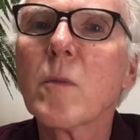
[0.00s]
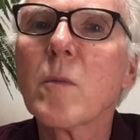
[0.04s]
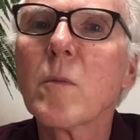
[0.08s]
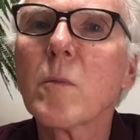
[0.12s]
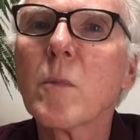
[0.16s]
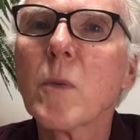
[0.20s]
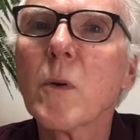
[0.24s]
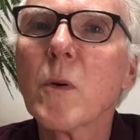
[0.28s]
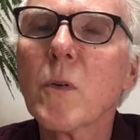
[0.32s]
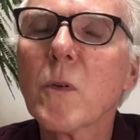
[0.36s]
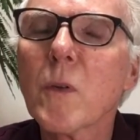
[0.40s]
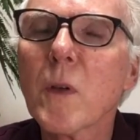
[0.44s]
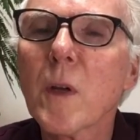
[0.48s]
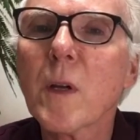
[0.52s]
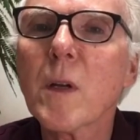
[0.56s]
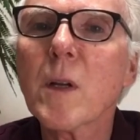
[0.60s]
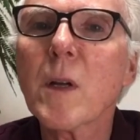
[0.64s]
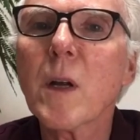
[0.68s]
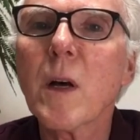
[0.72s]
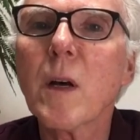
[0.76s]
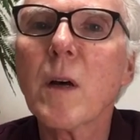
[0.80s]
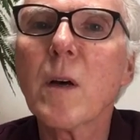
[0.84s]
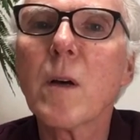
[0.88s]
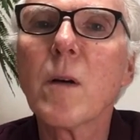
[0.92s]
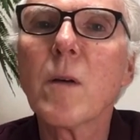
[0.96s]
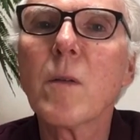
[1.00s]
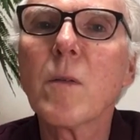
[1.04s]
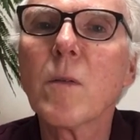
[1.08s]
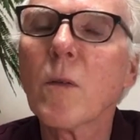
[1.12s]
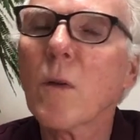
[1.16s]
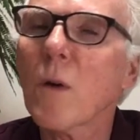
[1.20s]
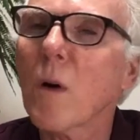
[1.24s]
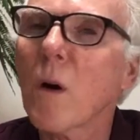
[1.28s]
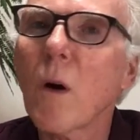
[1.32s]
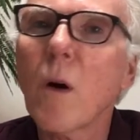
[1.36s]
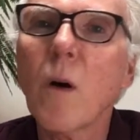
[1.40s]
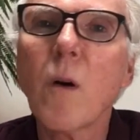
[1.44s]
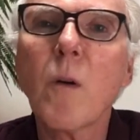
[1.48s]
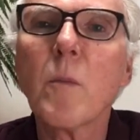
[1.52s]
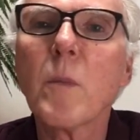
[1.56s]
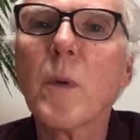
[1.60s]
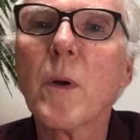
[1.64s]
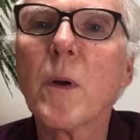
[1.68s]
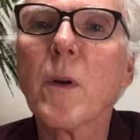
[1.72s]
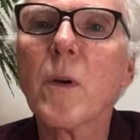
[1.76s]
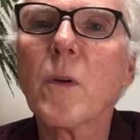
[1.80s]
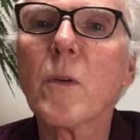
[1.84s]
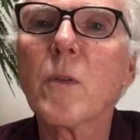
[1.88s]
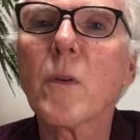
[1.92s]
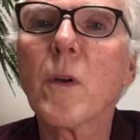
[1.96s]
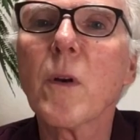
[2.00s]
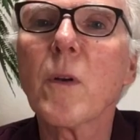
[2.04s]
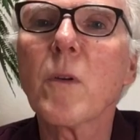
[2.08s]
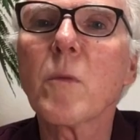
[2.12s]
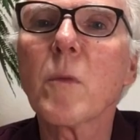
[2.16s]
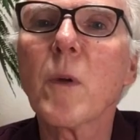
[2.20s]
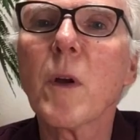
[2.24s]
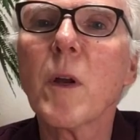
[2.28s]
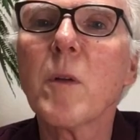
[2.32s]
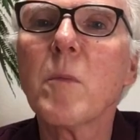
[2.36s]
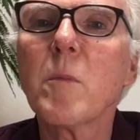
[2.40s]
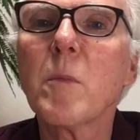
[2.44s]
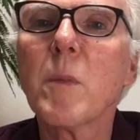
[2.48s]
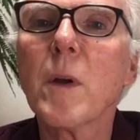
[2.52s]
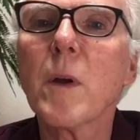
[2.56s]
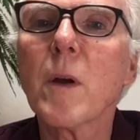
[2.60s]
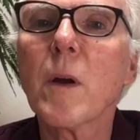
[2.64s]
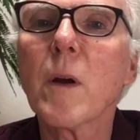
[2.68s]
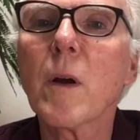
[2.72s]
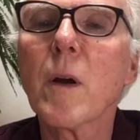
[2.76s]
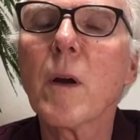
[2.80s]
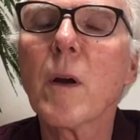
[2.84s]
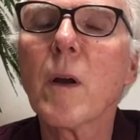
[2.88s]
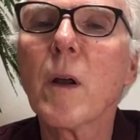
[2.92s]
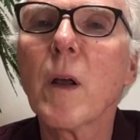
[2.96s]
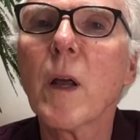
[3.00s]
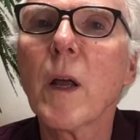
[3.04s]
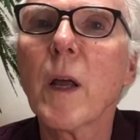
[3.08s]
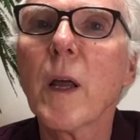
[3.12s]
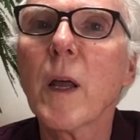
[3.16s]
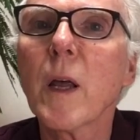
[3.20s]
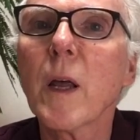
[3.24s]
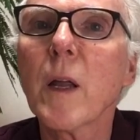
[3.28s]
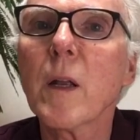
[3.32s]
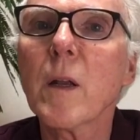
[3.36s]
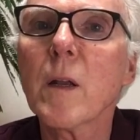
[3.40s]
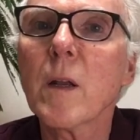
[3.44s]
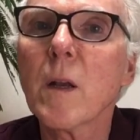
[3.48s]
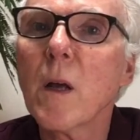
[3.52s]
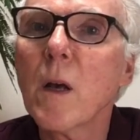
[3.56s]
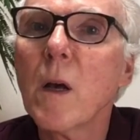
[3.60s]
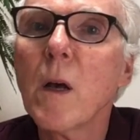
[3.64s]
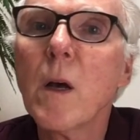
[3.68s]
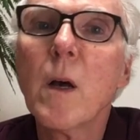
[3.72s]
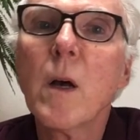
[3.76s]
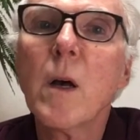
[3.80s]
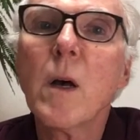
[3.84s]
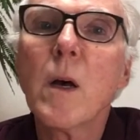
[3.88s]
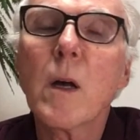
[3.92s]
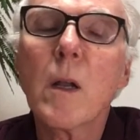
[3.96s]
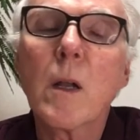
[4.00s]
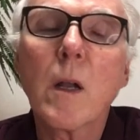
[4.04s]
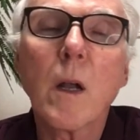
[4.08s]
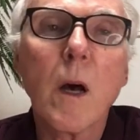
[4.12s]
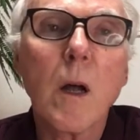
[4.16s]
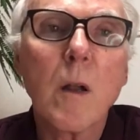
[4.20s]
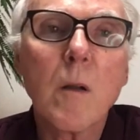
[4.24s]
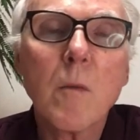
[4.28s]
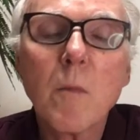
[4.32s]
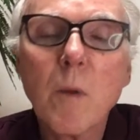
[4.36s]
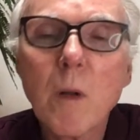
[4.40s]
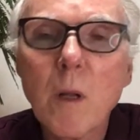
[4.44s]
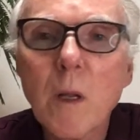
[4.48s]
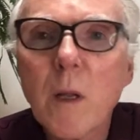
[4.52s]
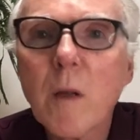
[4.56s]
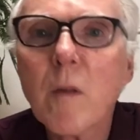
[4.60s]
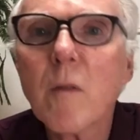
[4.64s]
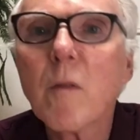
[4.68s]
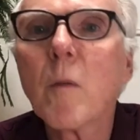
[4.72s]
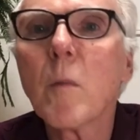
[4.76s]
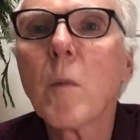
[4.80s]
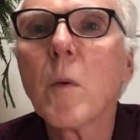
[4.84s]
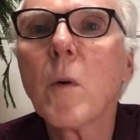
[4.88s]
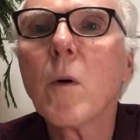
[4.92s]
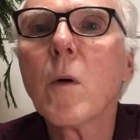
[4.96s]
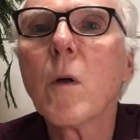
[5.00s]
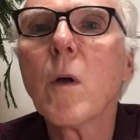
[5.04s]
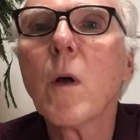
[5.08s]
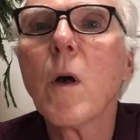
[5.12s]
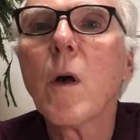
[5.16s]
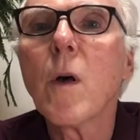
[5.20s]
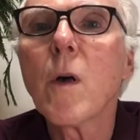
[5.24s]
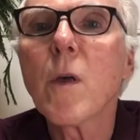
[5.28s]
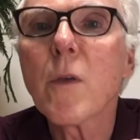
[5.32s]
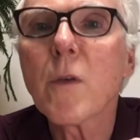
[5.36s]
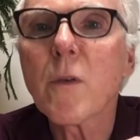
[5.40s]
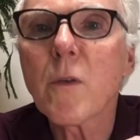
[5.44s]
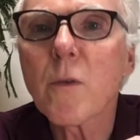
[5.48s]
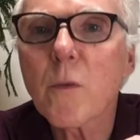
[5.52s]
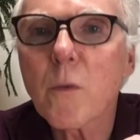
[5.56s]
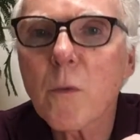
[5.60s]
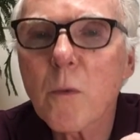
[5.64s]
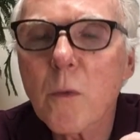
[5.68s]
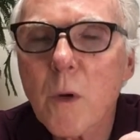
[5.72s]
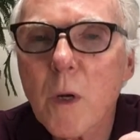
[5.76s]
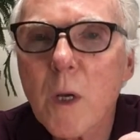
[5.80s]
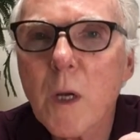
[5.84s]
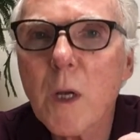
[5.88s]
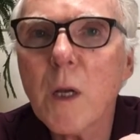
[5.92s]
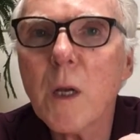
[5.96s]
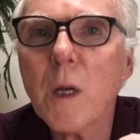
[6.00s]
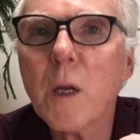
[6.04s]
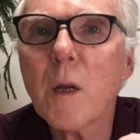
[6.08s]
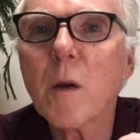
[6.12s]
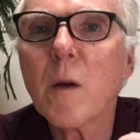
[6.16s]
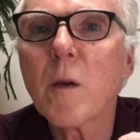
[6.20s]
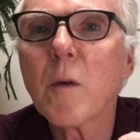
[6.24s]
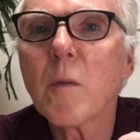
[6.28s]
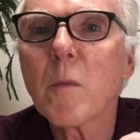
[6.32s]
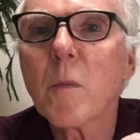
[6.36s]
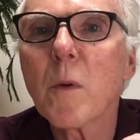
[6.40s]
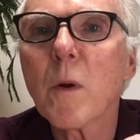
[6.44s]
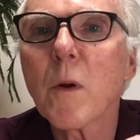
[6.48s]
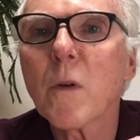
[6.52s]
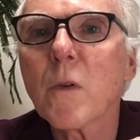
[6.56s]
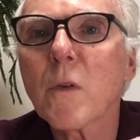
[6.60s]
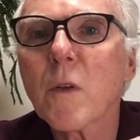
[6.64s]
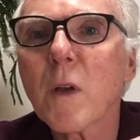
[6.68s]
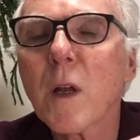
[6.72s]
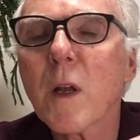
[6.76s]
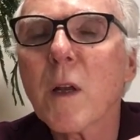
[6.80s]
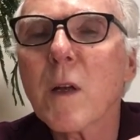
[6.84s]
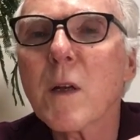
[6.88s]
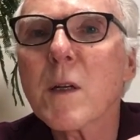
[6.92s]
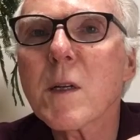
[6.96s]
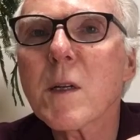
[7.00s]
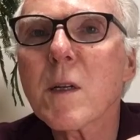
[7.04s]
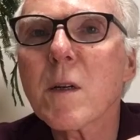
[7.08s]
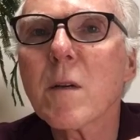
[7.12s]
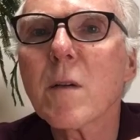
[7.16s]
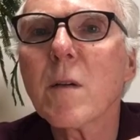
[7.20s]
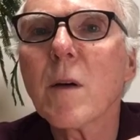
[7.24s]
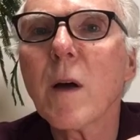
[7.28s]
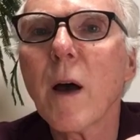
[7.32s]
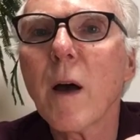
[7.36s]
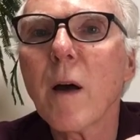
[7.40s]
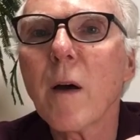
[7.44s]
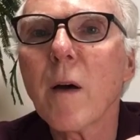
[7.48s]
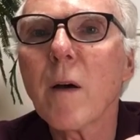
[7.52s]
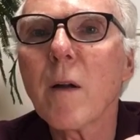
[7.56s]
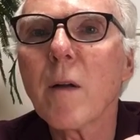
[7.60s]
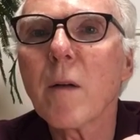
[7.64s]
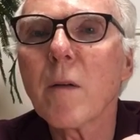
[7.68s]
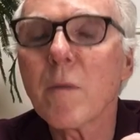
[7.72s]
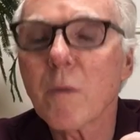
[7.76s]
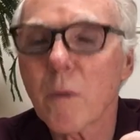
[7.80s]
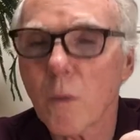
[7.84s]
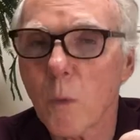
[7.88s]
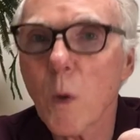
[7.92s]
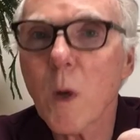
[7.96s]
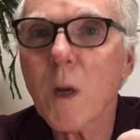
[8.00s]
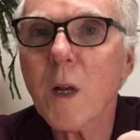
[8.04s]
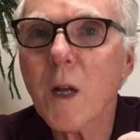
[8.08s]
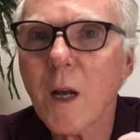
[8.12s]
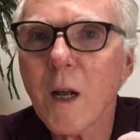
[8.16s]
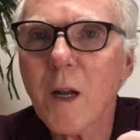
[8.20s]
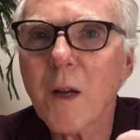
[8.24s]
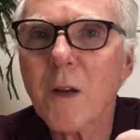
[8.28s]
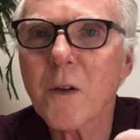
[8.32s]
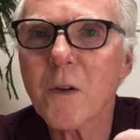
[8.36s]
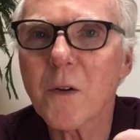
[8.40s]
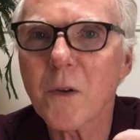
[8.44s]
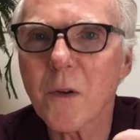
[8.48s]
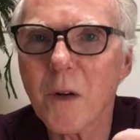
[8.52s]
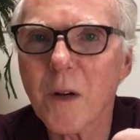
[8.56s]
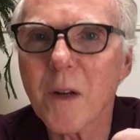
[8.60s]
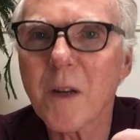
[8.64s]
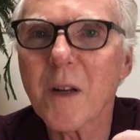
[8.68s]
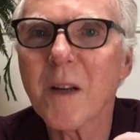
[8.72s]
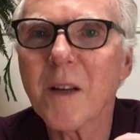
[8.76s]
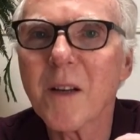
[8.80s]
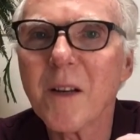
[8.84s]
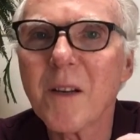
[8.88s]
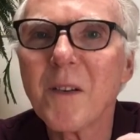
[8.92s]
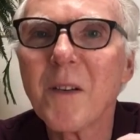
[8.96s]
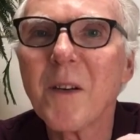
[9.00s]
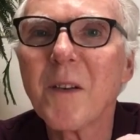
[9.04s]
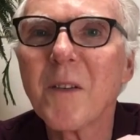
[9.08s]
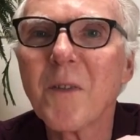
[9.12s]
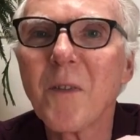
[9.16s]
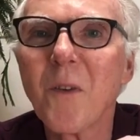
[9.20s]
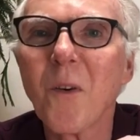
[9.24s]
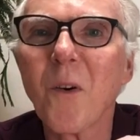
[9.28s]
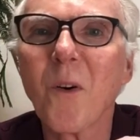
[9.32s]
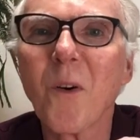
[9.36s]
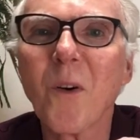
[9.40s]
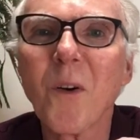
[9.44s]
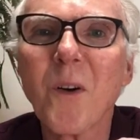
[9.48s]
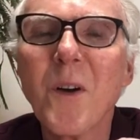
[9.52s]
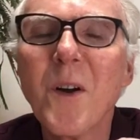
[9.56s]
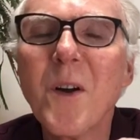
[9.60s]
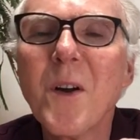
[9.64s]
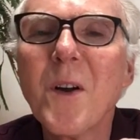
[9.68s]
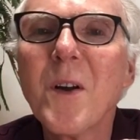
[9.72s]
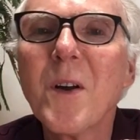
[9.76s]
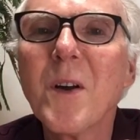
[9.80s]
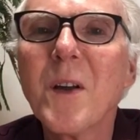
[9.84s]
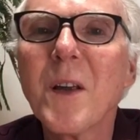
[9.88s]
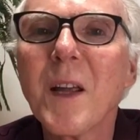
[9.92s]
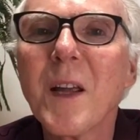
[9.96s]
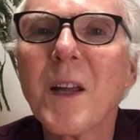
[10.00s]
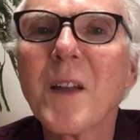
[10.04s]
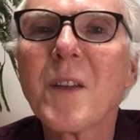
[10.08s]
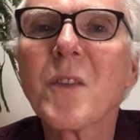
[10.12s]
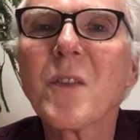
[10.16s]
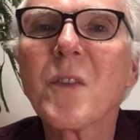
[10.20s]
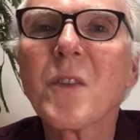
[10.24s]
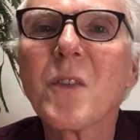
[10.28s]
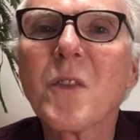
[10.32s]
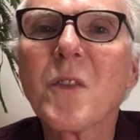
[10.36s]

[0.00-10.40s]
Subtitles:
percentile for all beers on RateBeer, and an unbelievable 3% out of 100 for its